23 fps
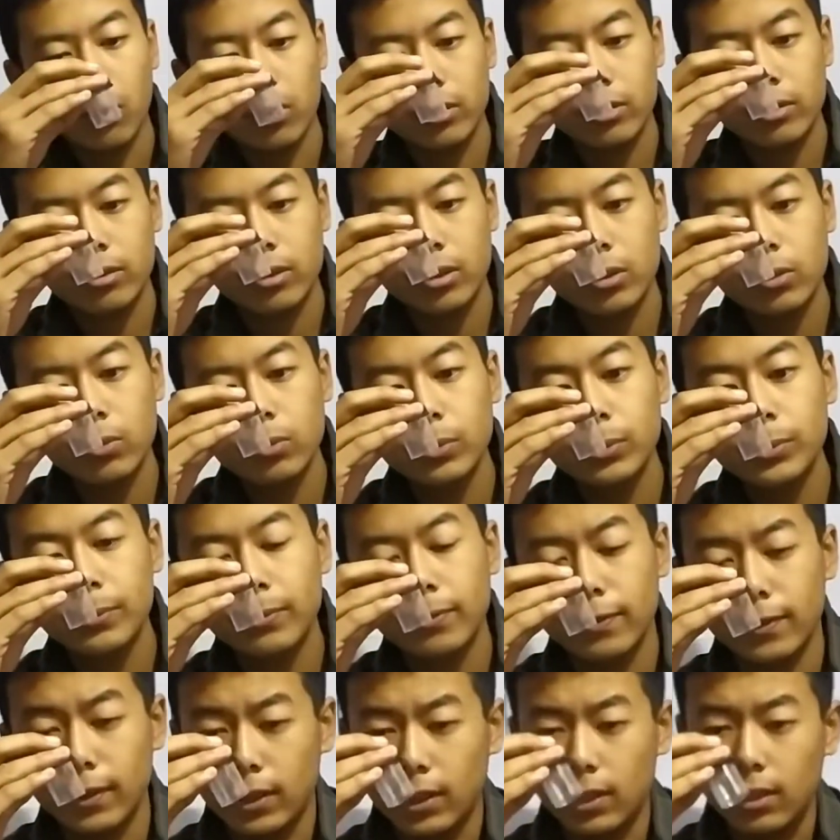caught two
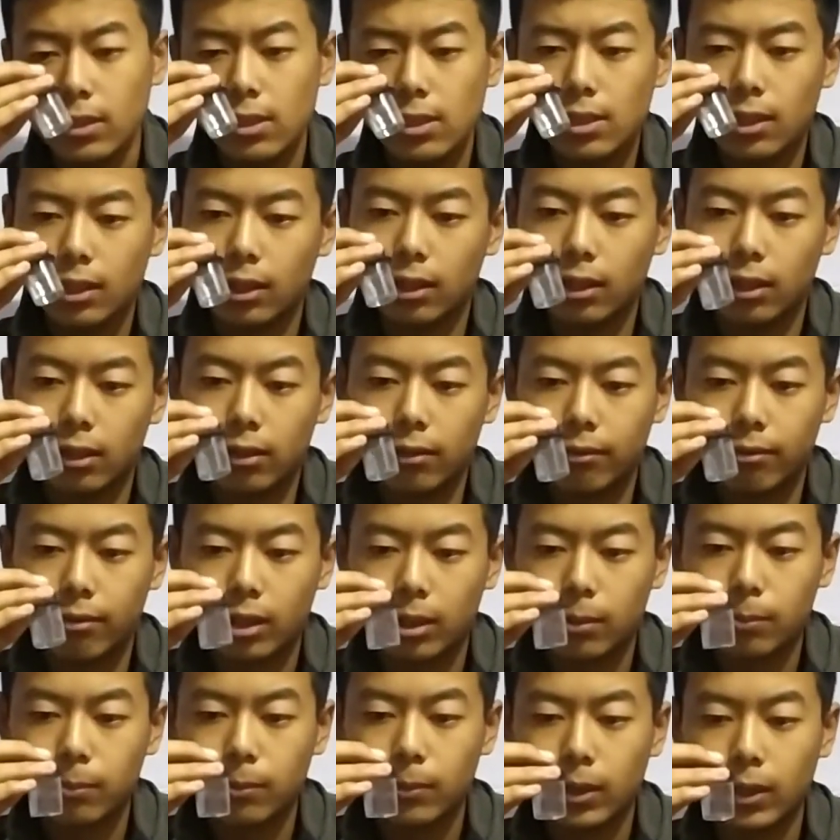fleas
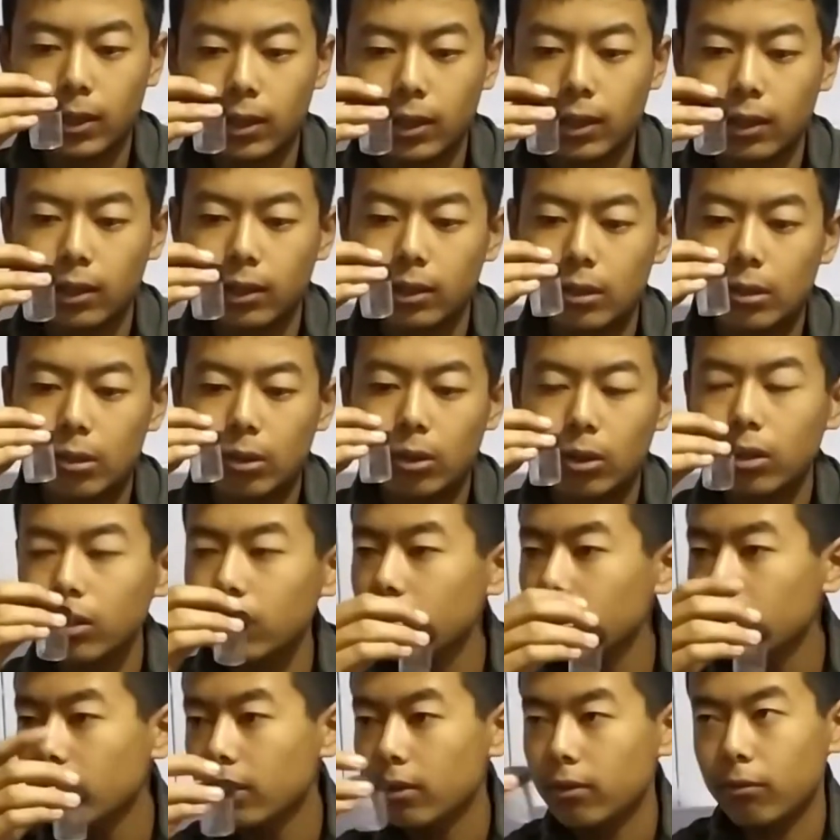from a
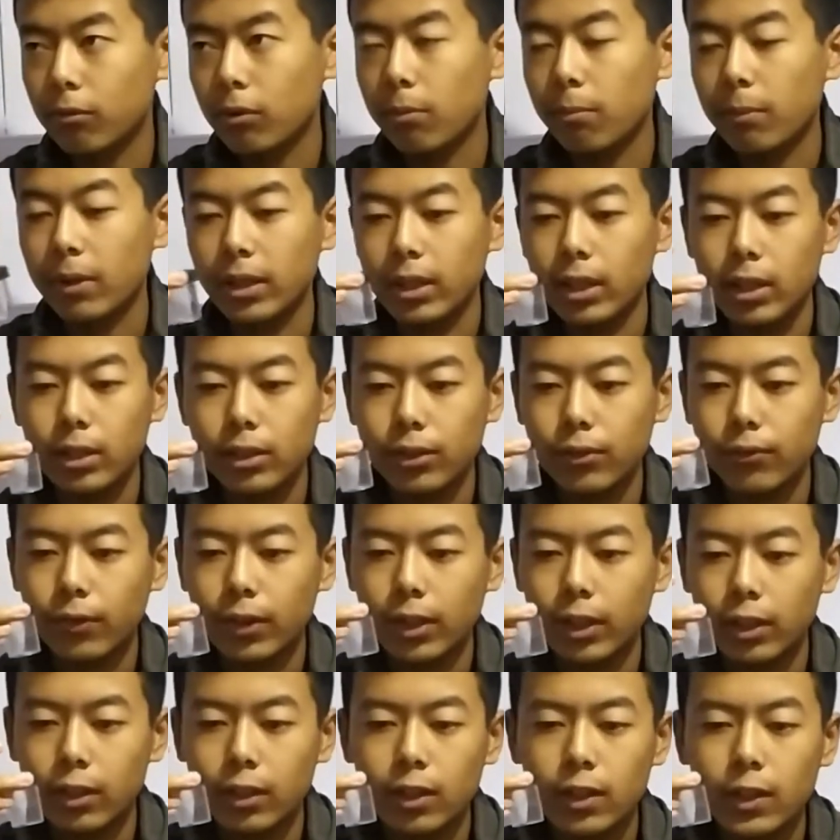dog from my native
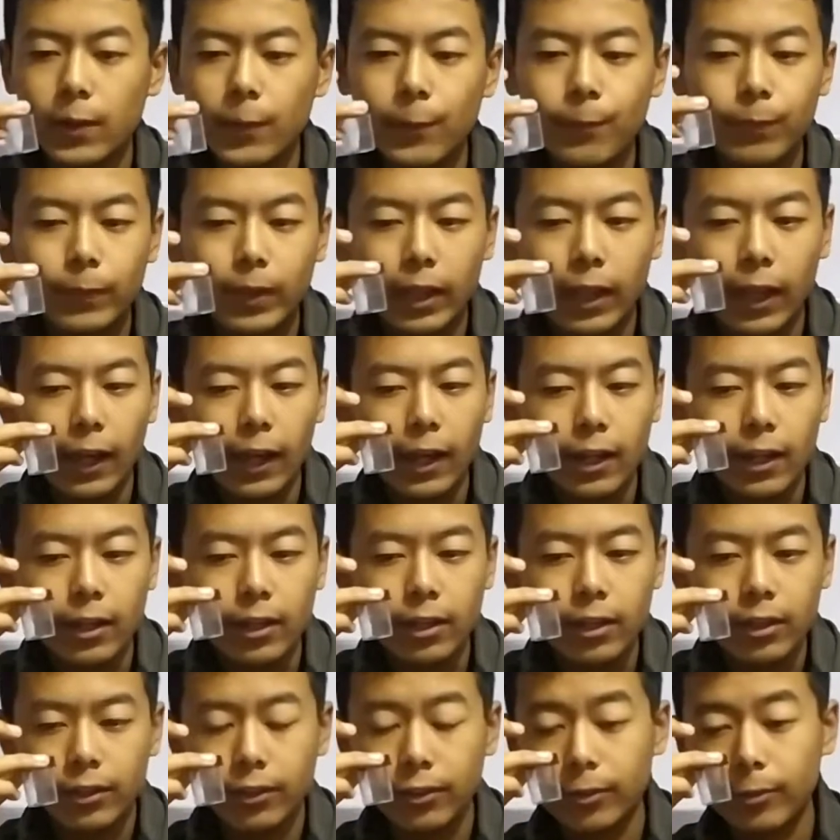area,
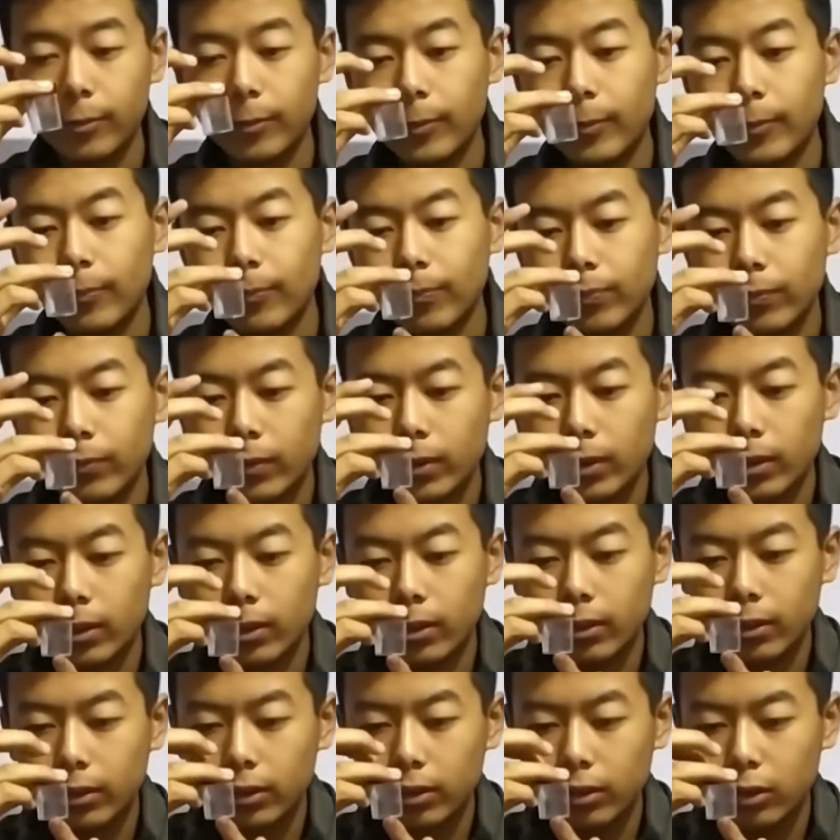and
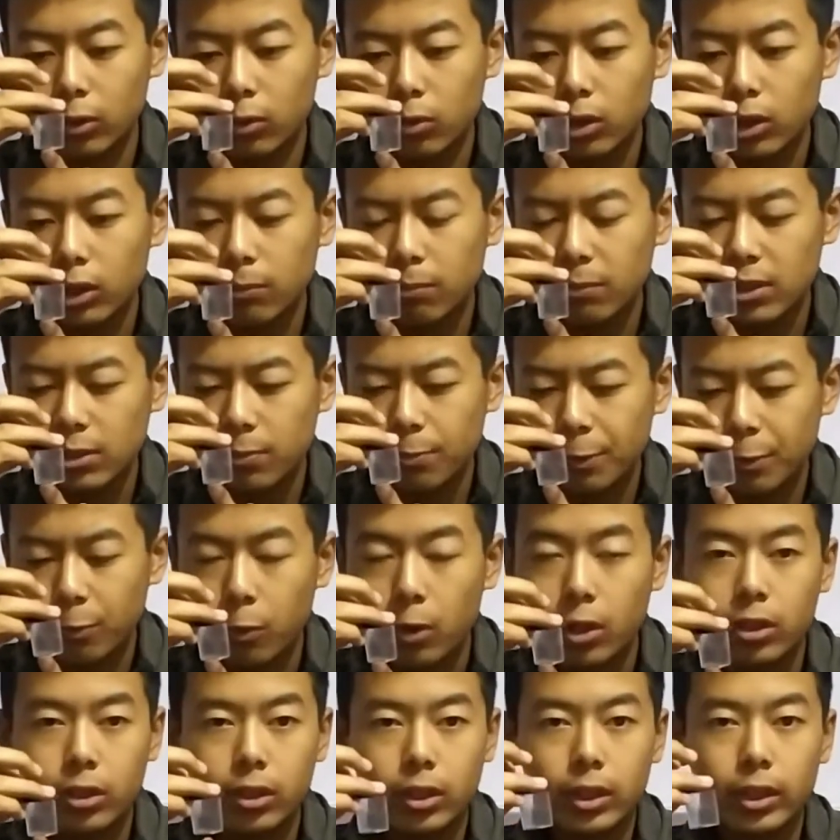you all must be
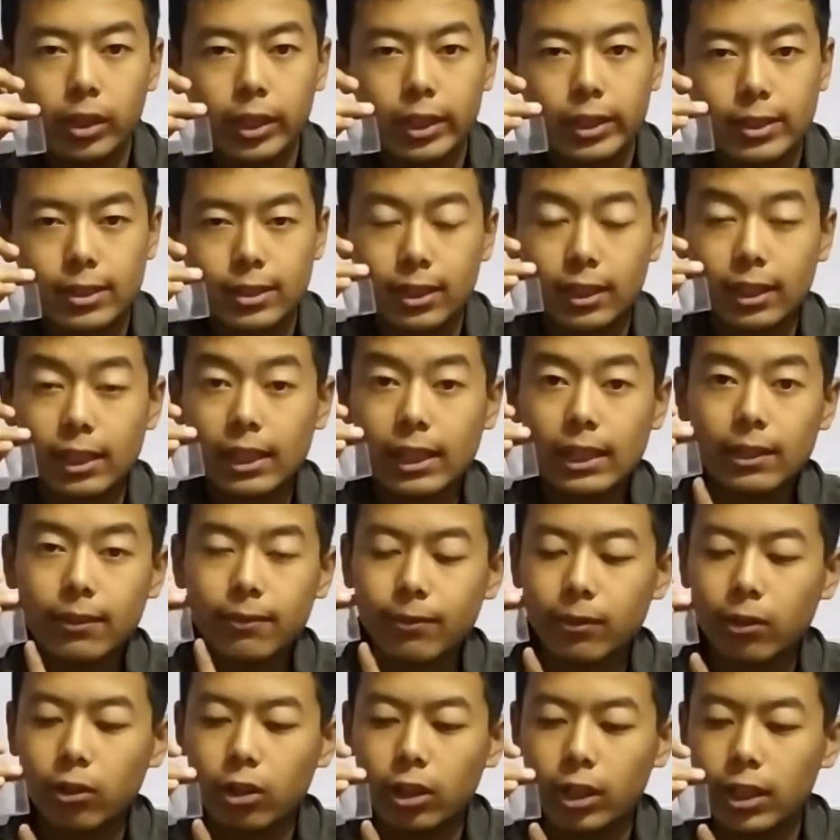wondering it's
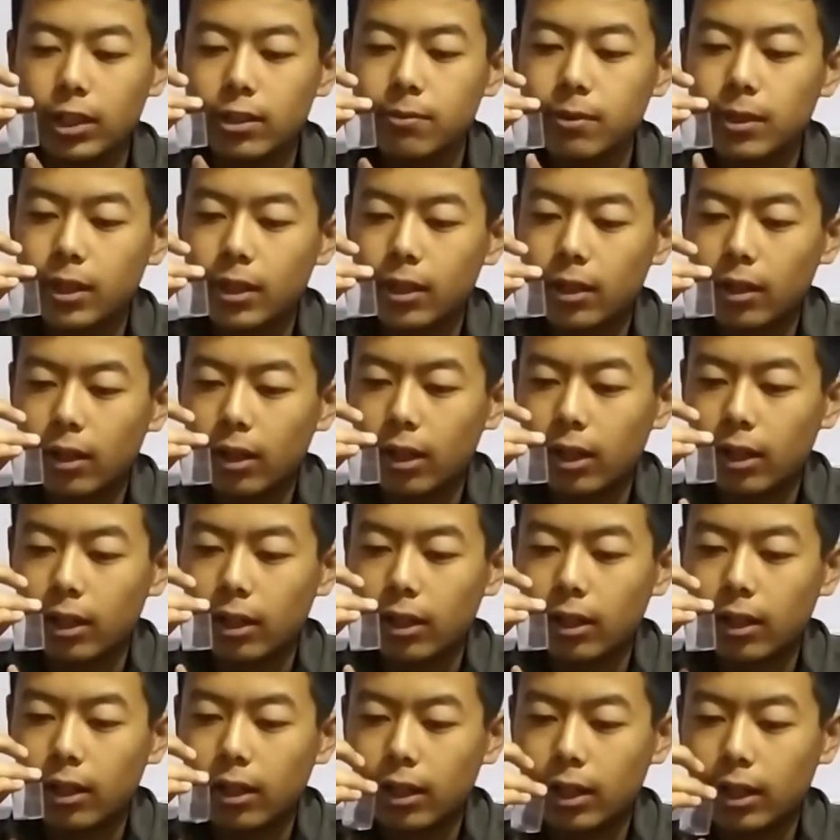alive or dead.
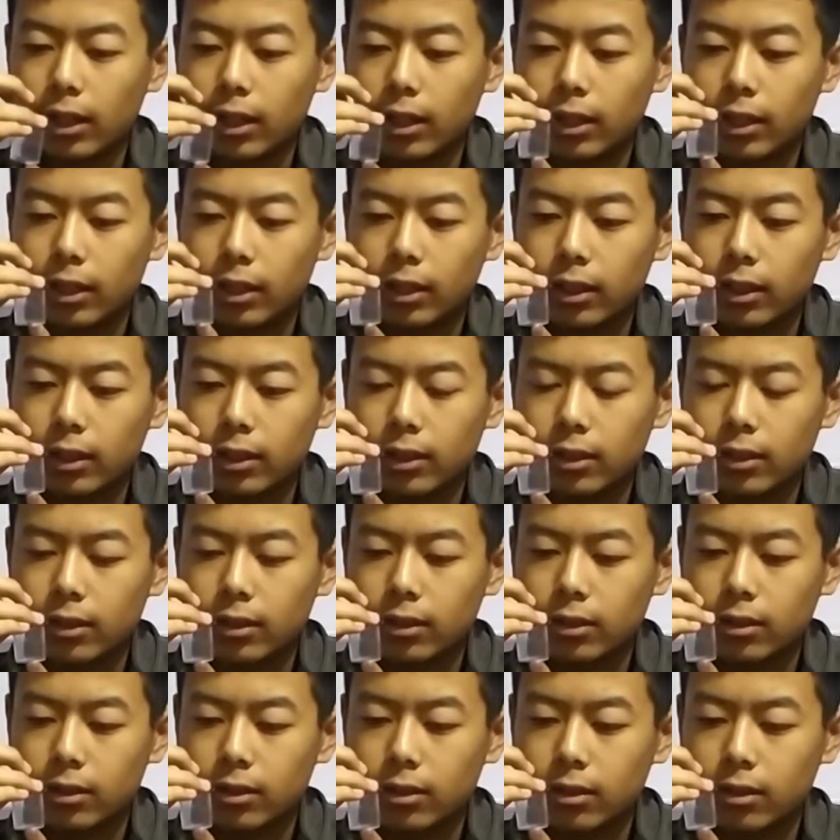I
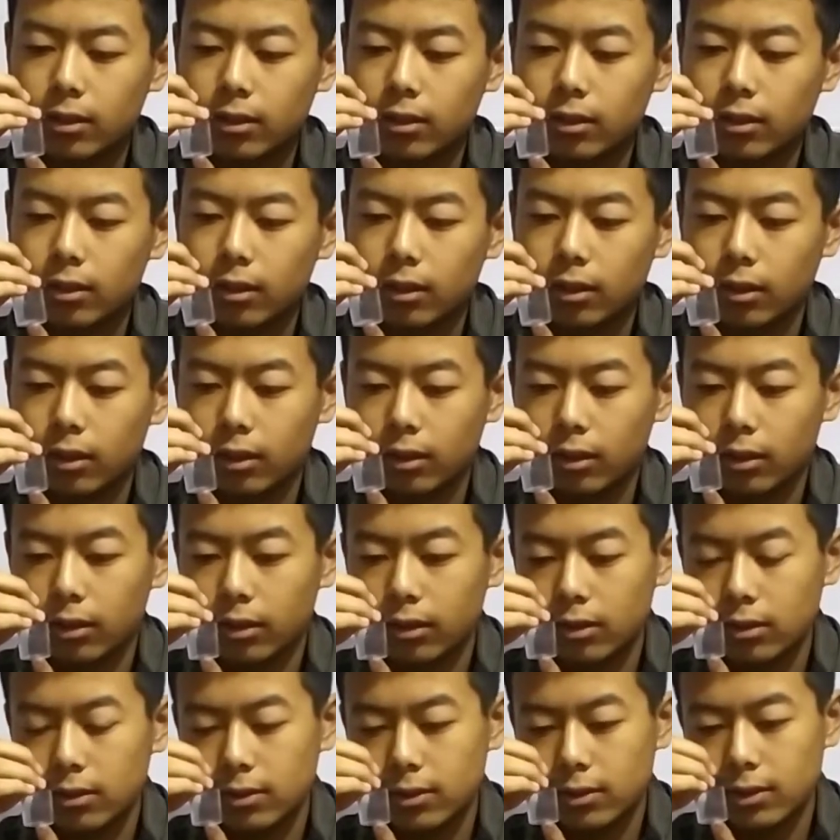
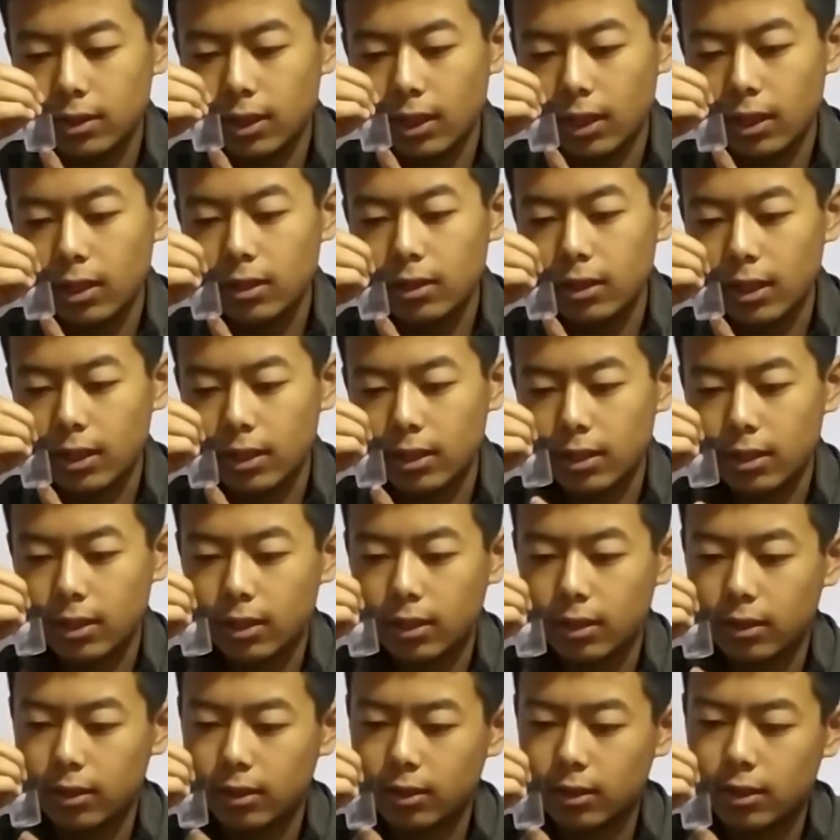say that
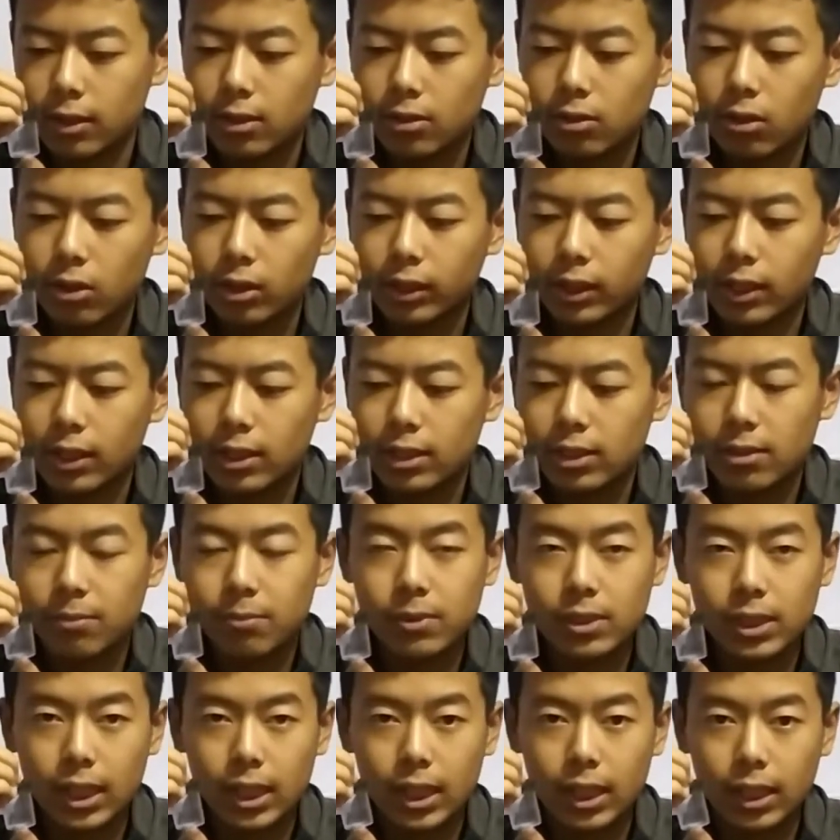these
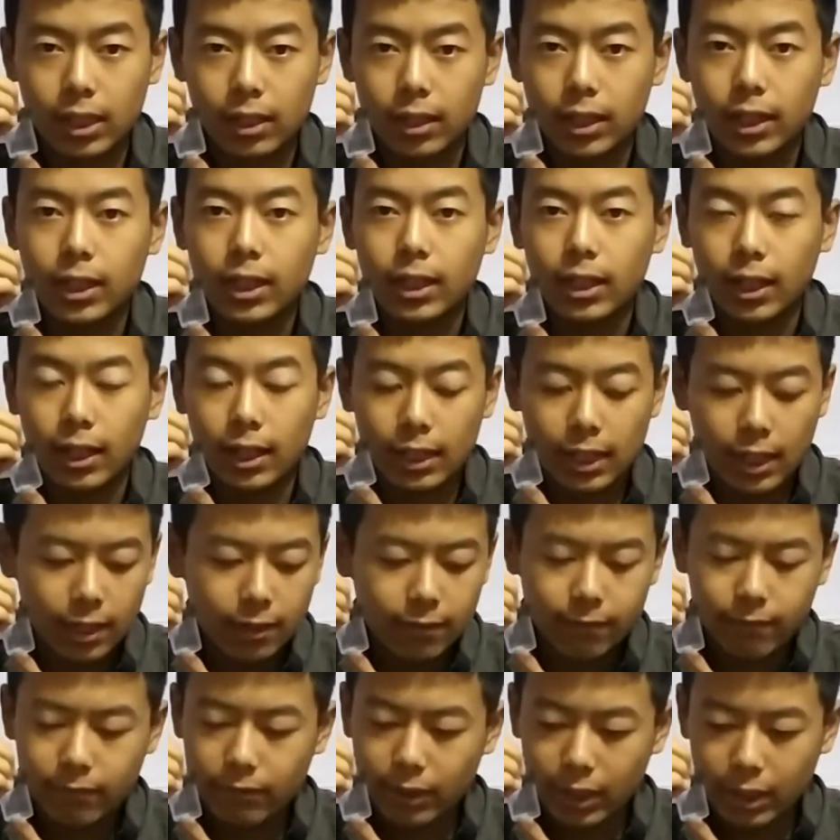organisms are
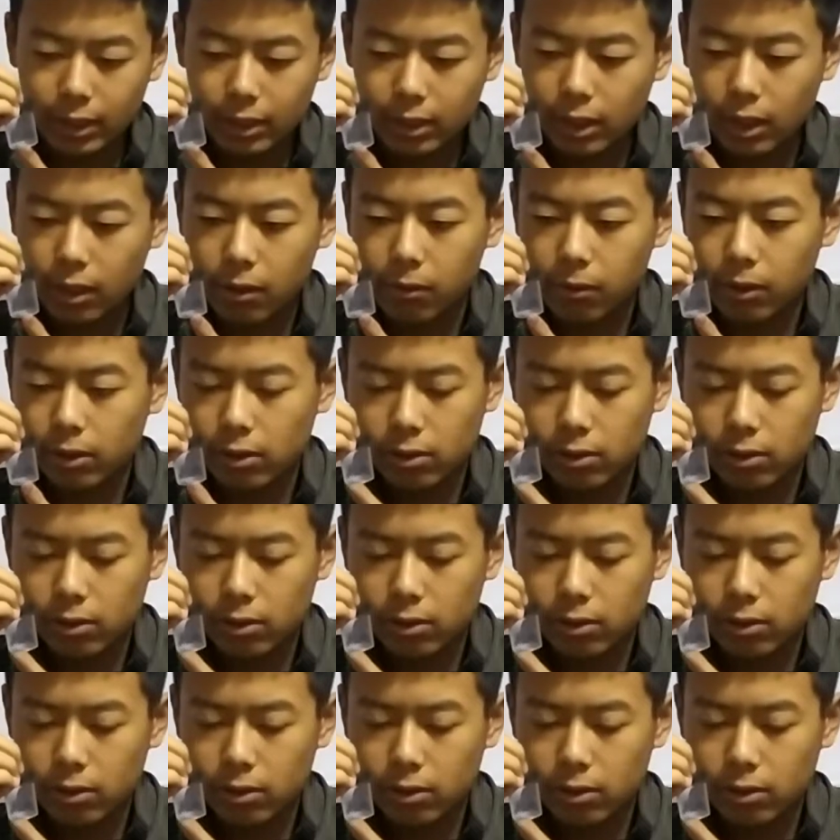alive right now